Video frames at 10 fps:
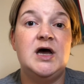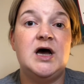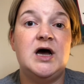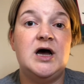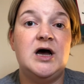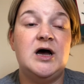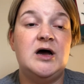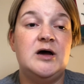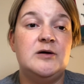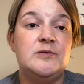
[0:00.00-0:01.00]

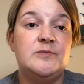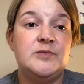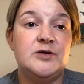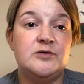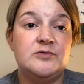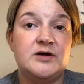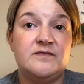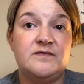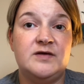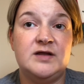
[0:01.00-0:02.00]
You know,
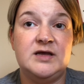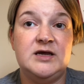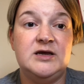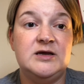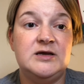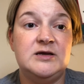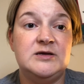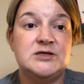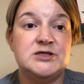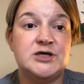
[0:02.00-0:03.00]

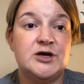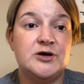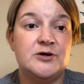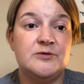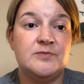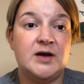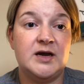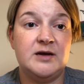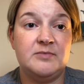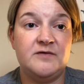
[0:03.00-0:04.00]
definitely share
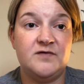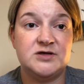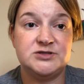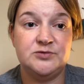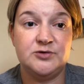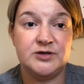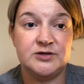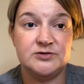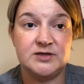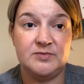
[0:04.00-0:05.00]
my Flosstube with
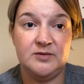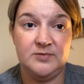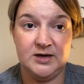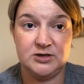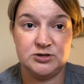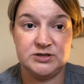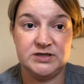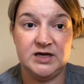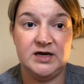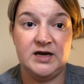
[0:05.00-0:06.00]
others that might be
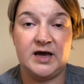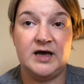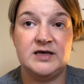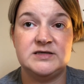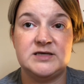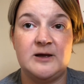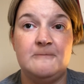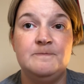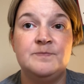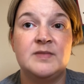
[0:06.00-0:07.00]
interested, as
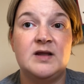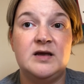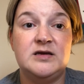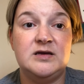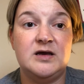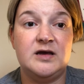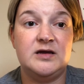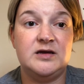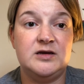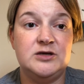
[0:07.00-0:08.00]

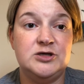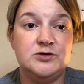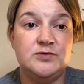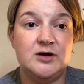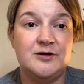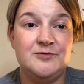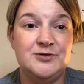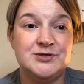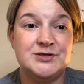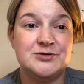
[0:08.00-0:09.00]
I do welcome
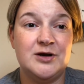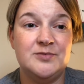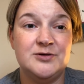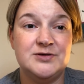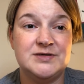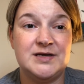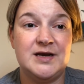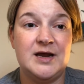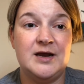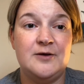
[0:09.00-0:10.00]
new subscribers
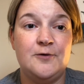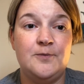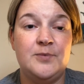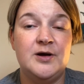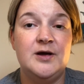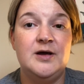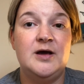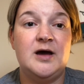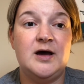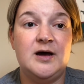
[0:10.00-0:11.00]
and hope
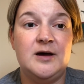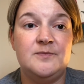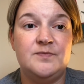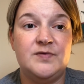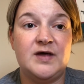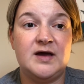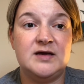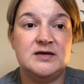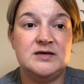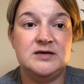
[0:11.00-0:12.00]

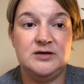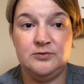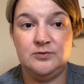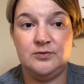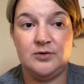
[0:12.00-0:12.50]
that you